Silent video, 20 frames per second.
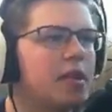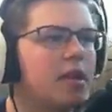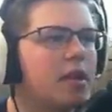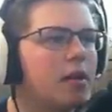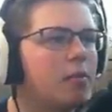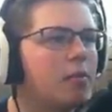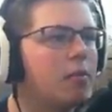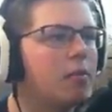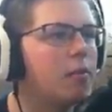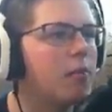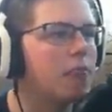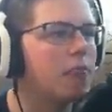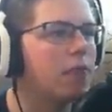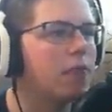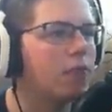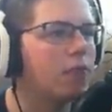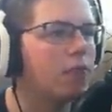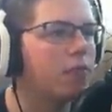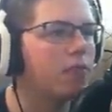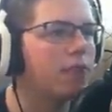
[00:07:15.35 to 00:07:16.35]
setup
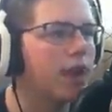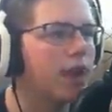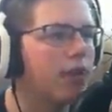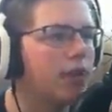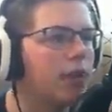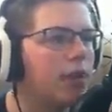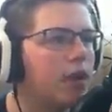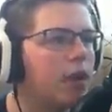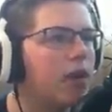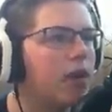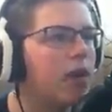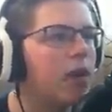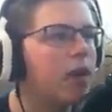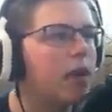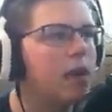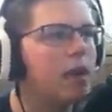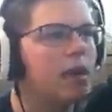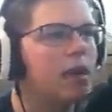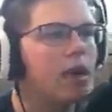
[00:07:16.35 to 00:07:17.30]
from down there.